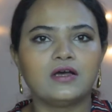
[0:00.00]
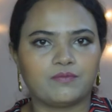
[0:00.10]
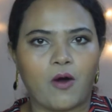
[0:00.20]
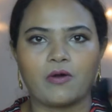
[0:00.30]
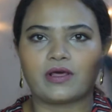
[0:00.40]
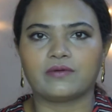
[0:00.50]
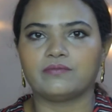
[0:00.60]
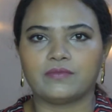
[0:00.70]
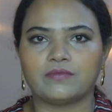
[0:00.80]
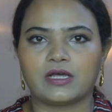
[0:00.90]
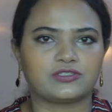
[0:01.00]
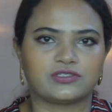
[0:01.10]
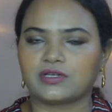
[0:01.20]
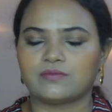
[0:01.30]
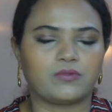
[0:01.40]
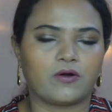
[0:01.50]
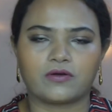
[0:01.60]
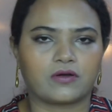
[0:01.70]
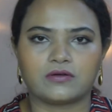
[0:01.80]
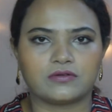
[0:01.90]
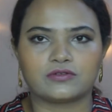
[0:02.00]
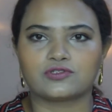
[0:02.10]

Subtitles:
powder blushes and powder contours.